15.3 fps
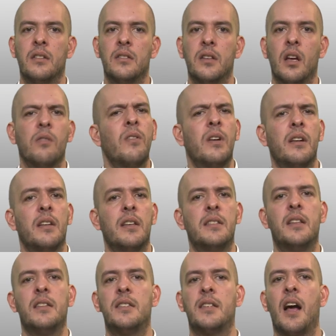software is
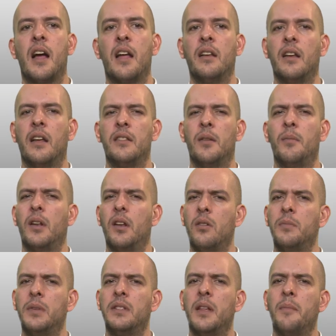designed and
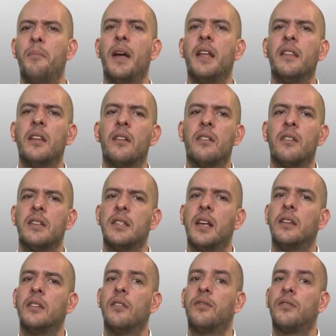developed depending on a
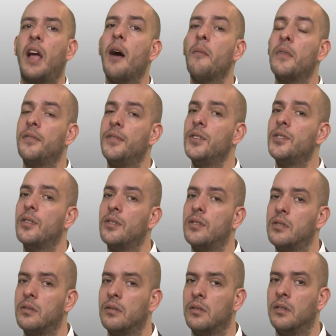set of common
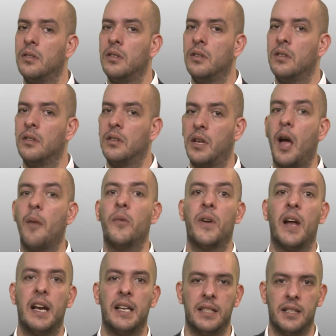features,
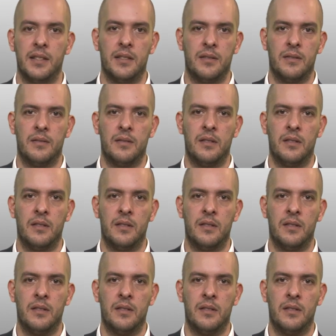commonalities,